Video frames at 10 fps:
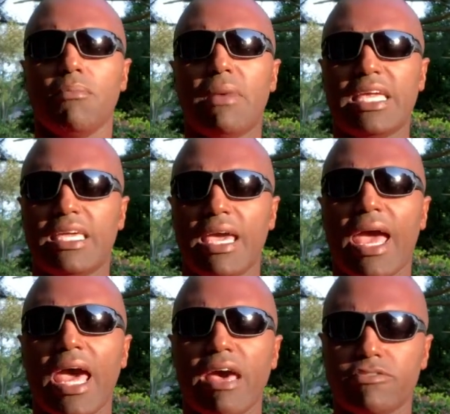my
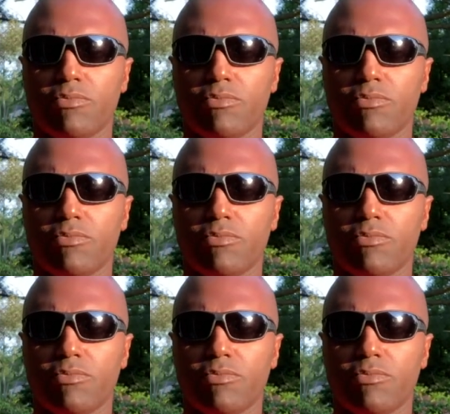calves,